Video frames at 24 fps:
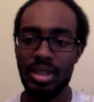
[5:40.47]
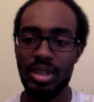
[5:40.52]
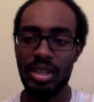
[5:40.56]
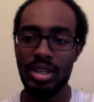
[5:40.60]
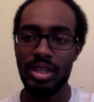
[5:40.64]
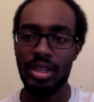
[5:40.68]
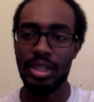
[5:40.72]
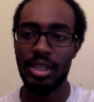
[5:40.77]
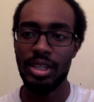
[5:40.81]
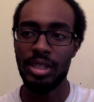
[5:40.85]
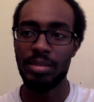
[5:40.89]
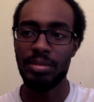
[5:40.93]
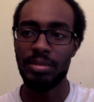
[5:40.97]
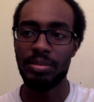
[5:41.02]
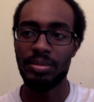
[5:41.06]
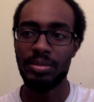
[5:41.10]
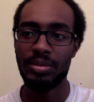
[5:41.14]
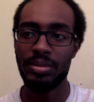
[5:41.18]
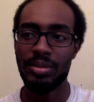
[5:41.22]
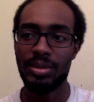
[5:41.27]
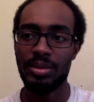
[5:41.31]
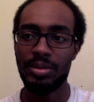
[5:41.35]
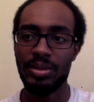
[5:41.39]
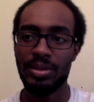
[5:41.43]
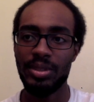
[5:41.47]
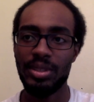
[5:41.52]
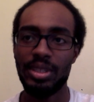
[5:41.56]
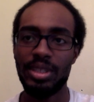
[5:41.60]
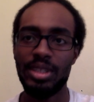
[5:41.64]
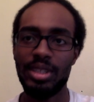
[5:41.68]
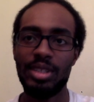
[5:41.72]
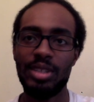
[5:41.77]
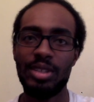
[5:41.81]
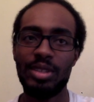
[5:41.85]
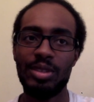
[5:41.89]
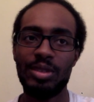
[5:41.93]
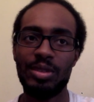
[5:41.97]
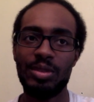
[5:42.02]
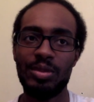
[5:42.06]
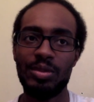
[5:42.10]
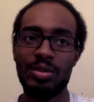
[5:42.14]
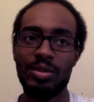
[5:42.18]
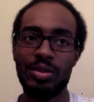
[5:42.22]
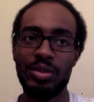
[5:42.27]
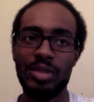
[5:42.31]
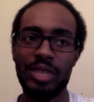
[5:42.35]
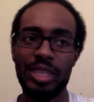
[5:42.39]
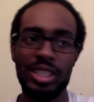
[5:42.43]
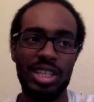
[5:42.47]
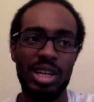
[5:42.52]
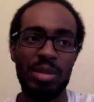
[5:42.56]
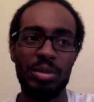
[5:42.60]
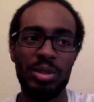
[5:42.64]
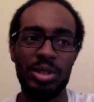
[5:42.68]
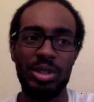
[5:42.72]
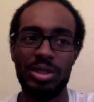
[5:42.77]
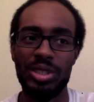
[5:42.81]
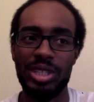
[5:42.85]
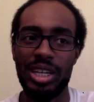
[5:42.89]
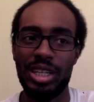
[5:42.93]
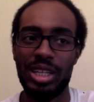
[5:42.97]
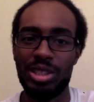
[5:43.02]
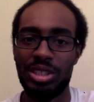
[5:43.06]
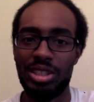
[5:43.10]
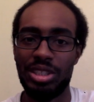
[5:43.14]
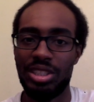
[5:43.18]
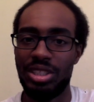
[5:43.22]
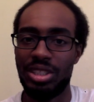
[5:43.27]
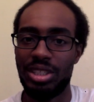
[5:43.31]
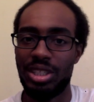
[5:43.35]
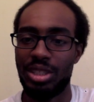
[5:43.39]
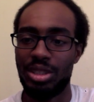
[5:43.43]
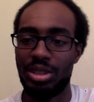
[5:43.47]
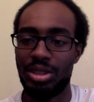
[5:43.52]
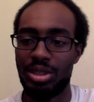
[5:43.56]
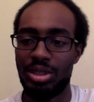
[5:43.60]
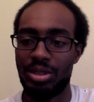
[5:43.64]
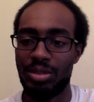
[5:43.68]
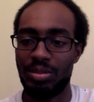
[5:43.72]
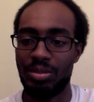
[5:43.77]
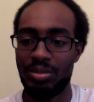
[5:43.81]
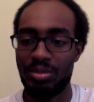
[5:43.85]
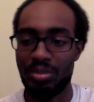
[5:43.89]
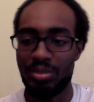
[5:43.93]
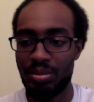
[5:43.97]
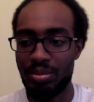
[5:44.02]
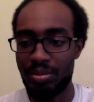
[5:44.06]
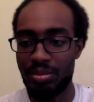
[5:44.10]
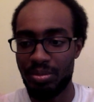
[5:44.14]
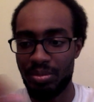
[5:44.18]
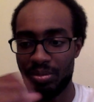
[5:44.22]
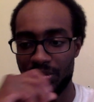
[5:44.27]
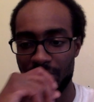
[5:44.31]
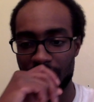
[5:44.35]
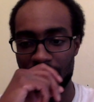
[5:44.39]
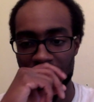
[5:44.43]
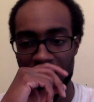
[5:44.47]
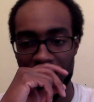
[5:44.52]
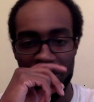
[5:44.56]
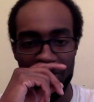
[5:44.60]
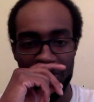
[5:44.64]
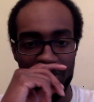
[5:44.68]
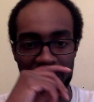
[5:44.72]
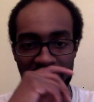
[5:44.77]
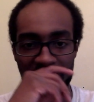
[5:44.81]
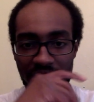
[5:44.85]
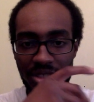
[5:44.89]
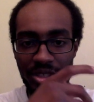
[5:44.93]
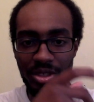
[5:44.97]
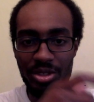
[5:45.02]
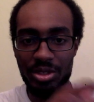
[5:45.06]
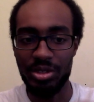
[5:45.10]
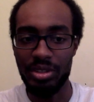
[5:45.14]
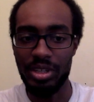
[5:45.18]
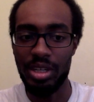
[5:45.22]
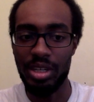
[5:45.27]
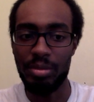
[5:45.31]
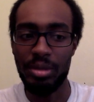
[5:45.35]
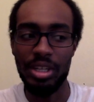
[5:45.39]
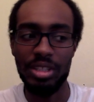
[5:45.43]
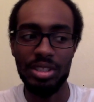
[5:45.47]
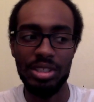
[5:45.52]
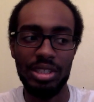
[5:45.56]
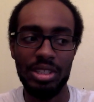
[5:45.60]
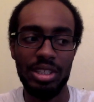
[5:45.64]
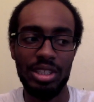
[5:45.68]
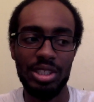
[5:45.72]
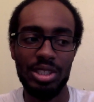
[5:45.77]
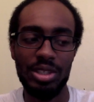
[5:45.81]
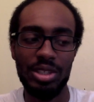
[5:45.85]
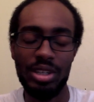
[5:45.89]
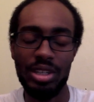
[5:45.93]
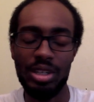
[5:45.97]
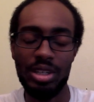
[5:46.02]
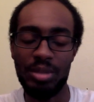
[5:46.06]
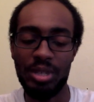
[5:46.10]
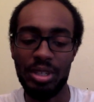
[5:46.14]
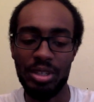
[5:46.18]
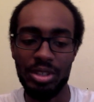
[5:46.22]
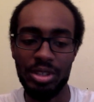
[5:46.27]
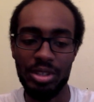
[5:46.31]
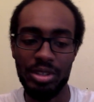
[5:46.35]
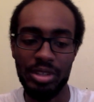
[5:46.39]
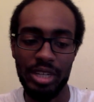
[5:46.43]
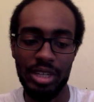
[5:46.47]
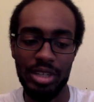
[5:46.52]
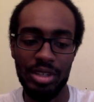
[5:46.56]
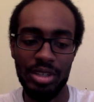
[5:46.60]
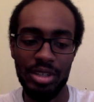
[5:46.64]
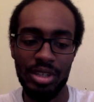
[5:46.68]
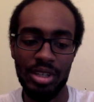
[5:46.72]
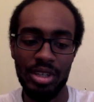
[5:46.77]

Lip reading: the last couple of years actually, since I was in undergrad, basically started my undergrad,